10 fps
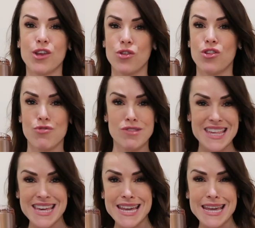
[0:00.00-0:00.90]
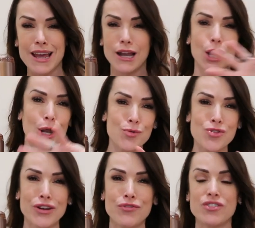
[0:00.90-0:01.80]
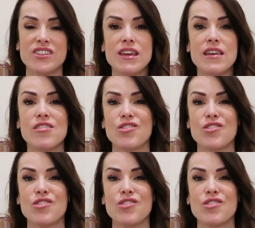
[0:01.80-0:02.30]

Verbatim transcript: They also do tea, loads of different teas.